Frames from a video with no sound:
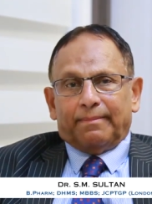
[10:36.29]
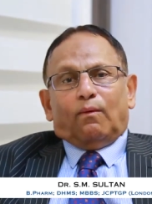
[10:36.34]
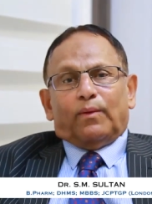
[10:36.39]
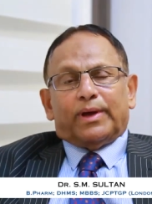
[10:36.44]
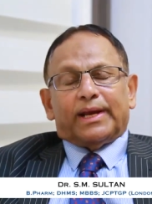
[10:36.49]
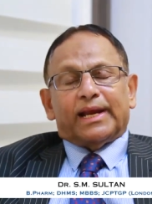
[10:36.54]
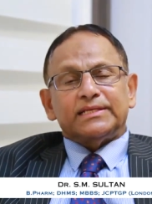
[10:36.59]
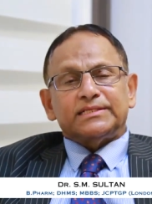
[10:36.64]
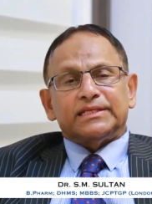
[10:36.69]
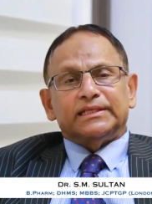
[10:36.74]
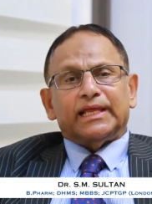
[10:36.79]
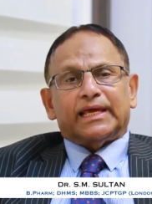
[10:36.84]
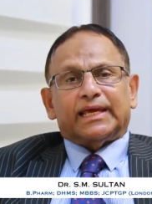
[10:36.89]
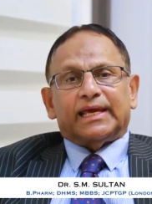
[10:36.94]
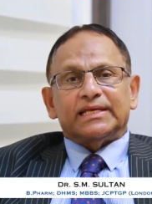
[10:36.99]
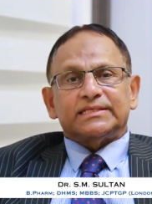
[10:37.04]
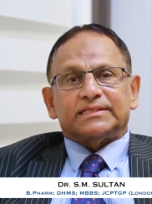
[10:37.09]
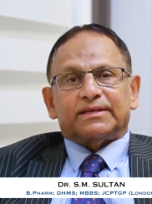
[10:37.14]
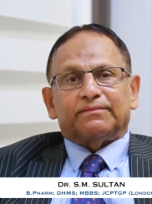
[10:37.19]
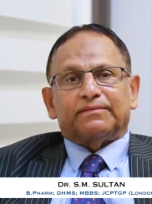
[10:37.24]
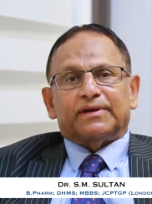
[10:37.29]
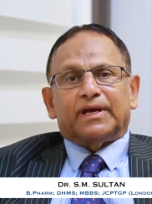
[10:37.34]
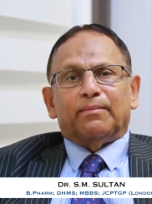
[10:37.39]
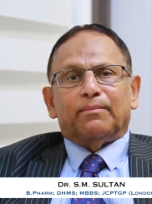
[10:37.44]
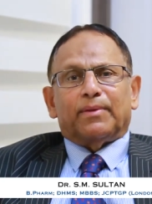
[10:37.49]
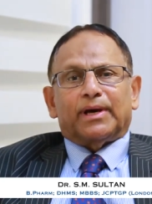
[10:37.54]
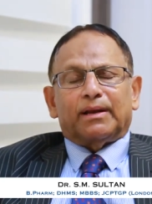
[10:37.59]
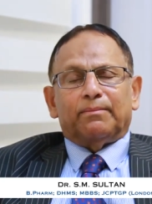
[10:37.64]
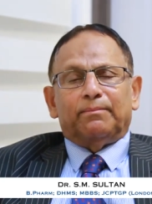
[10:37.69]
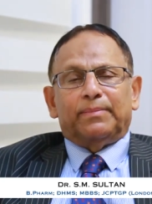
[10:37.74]
Whereas in the case of
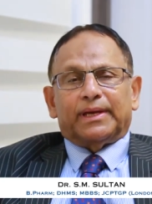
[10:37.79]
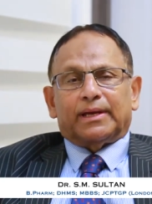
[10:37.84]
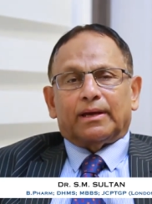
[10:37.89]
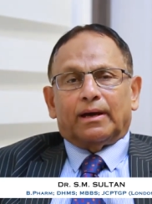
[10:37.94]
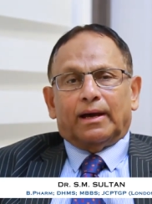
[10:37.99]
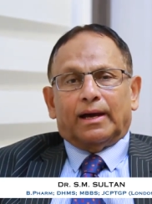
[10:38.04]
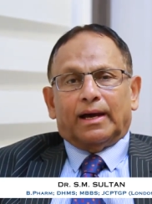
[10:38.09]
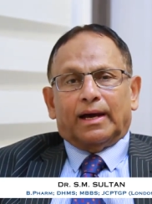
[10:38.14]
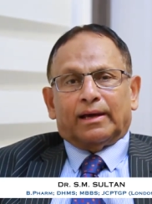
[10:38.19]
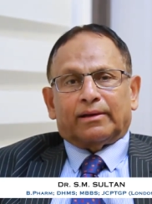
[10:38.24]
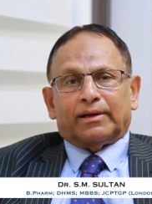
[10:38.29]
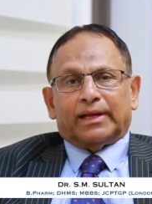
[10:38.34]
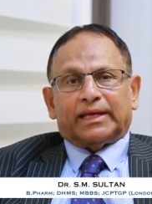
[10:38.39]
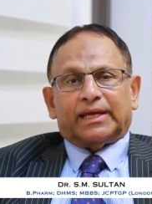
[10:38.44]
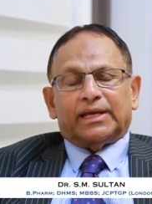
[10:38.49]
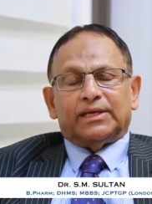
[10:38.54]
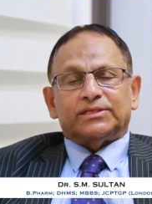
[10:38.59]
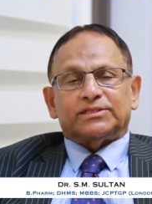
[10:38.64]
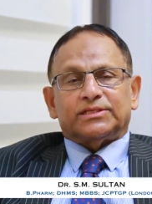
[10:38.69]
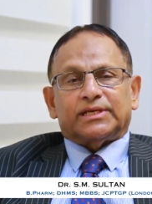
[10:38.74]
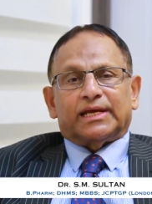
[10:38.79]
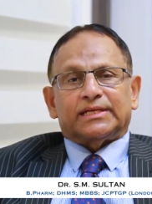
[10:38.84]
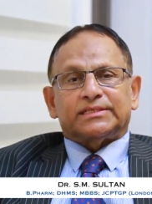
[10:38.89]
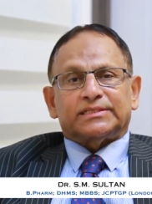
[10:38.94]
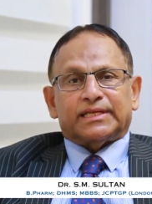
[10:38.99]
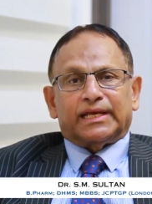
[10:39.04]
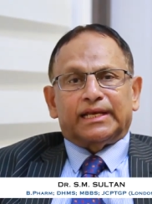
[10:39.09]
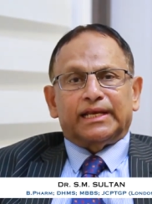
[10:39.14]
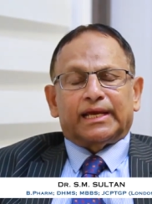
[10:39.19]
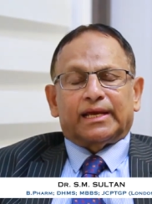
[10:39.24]
gum arabica or Acacia
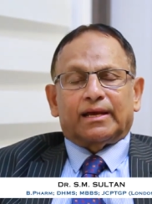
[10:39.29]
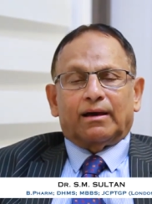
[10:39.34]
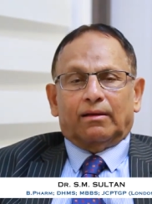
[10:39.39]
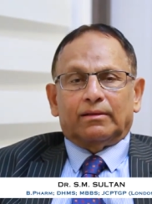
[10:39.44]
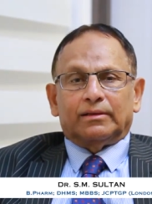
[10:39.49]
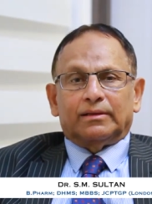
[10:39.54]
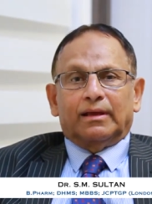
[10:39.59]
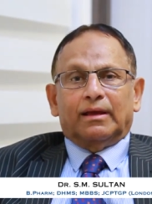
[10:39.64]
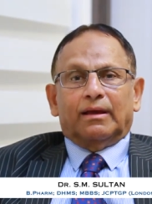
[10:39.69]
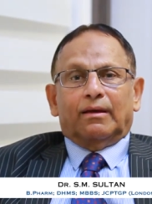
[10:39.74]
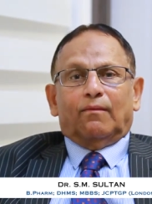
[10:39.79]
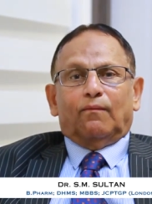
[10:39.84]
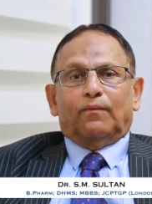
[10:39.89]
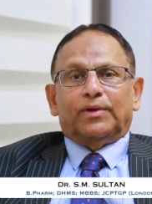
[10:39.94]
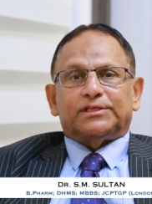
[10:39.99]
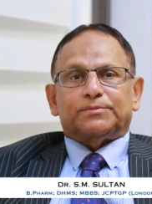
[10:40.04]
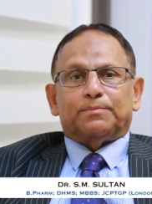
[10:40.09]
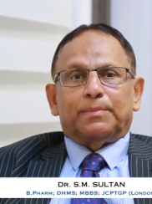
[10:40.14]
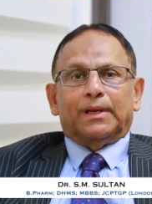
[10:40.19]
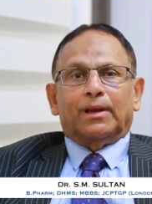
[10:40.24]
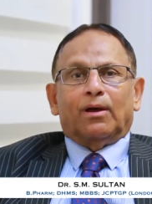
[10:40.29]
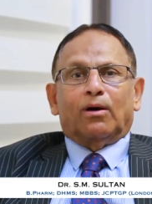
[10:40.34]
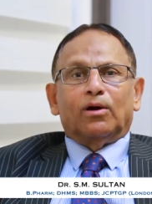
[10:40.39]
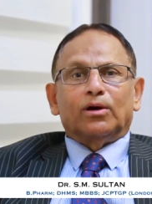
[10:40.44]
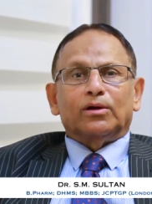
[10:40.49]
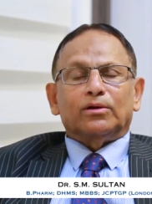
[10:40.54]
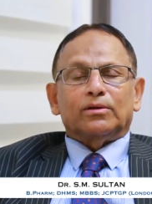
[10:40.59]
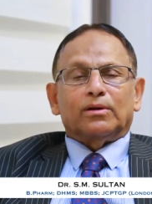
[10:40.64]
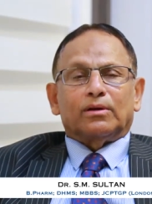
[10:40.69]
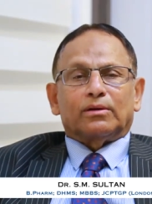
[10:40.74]
senegal, which
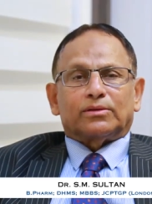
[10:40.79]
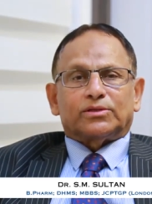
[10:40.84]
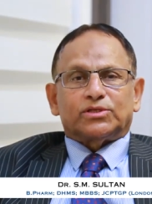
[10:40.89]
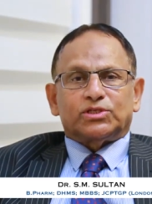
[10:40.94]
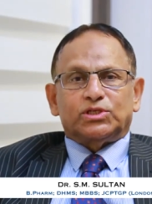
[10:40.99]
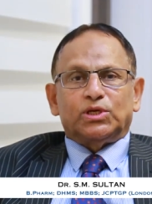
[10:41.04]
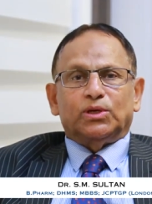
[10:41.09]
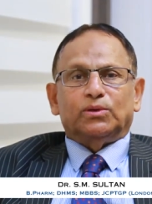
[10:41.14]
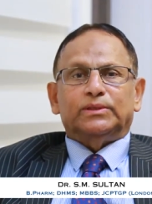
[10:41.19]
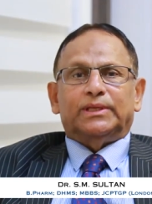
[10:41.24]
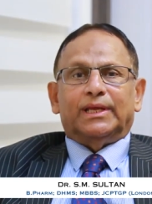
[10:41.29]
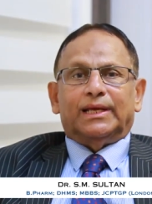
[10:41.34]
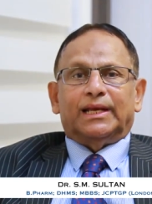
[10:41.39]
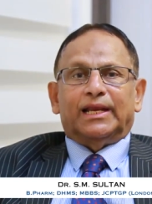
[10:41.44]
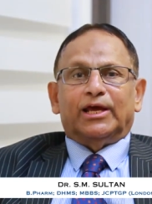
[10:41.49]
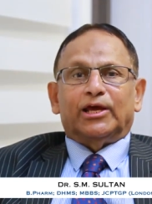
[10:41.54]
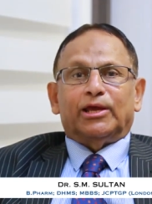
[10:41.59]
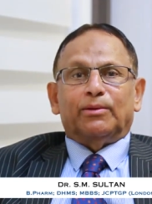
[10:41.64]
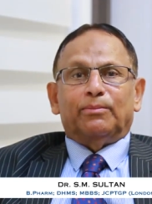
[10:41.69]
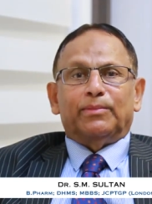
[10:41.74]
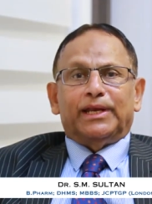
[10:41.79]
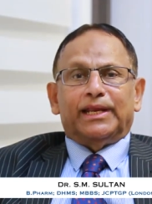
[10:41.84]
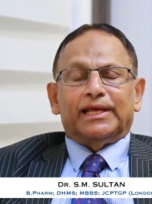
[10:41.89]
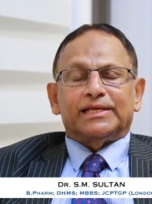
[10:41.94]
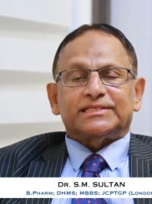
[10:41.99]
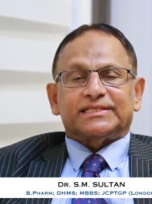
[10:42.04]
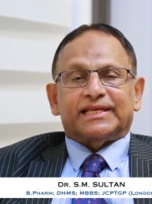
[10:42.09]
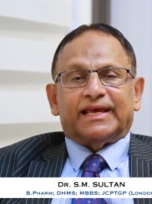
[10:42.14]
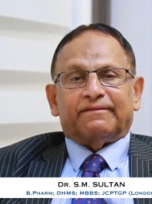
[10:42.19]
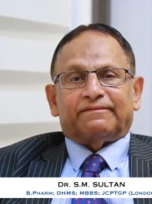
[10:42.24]
belong to the
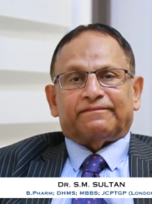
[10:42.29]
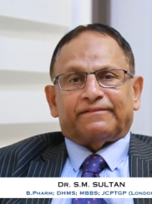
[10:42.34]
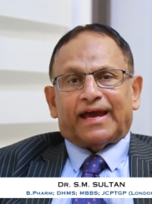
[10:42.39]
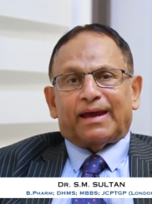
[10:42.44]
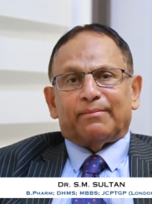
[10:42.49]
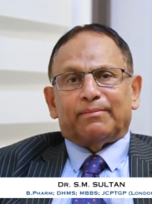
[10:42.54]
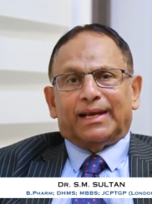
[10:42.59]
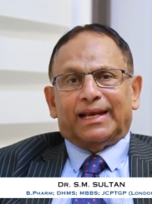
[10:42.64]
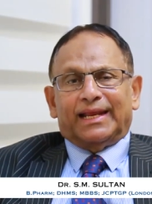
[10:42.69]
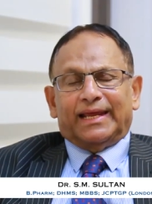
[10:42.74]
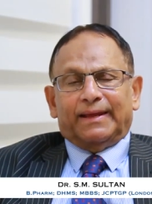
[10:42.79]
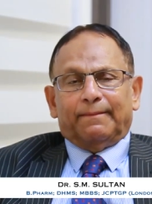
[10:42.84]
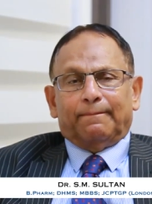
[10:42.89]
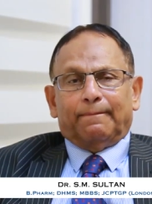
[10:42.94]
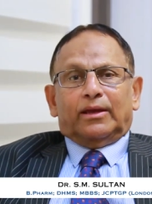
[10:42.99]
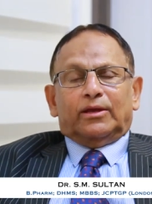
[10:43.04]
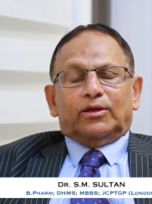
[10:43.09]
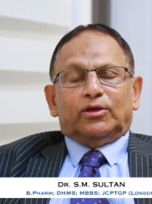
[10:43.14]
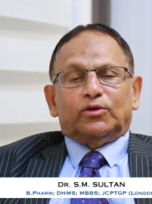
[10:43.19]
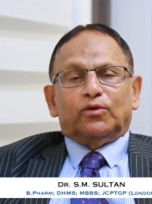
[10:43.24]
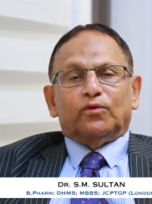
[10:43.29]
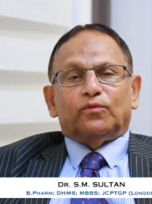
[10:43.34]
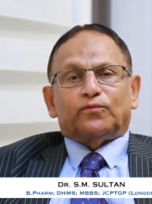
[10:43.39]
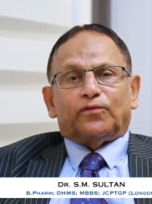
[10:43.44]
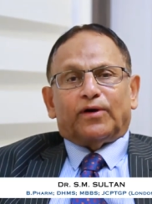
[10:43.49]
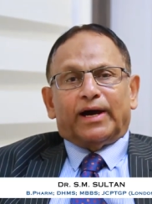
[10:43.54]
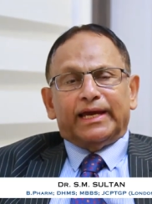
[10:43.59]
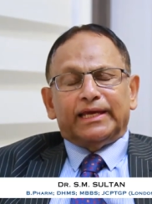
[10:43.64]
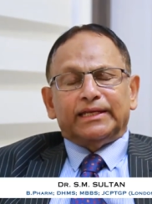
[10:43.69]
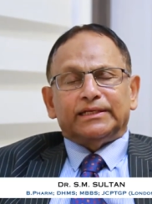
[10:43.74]
Leguminosae family, you
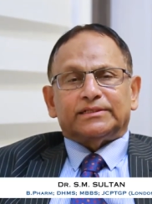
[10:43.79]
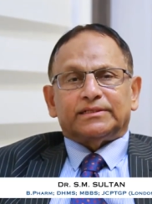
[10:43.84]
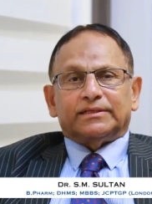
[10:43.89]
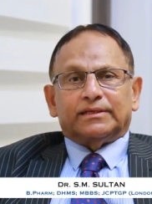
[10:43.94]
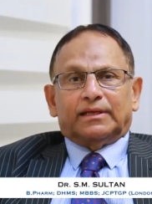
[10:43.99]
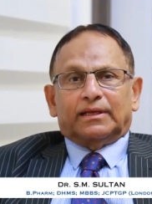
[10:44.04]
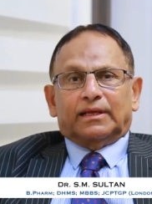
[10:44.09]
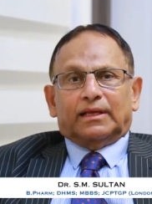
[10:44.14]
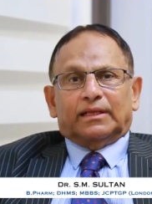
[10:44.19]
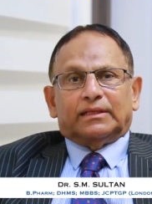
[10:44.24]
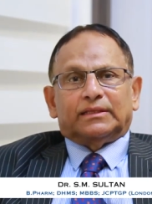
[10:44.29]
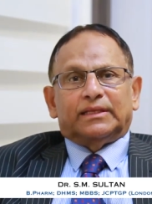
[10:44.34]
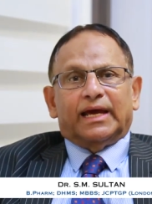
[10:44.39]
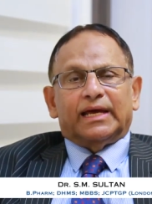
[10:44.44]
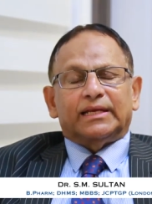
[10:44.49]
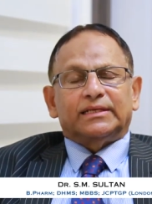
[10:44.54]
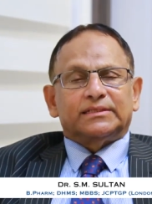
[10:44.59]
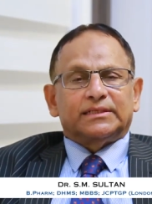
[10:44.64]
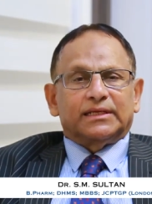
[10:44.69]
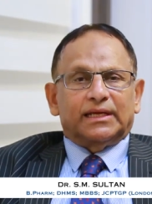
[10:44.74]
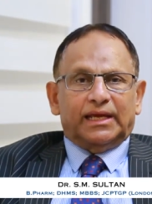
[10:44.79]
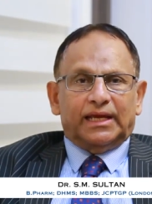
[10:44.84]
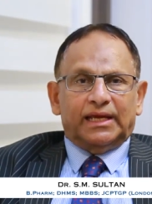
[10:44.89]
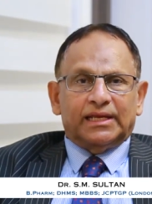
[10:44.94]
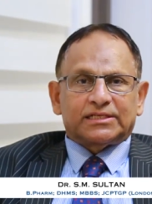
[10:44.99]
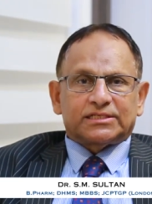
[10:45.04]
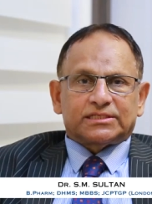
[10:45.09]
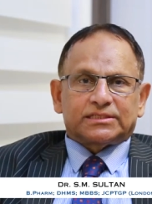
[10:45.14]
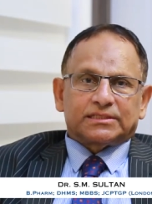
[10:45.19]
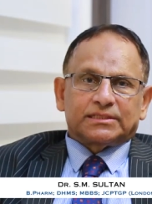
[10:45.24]
find that
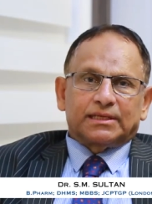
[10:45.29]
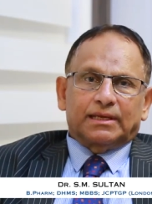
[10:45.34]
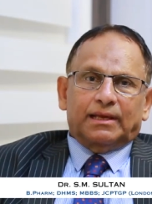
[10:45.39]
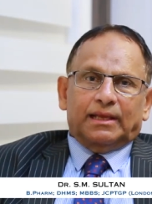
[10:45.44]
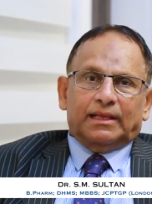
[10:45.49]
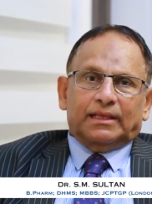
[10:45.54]
its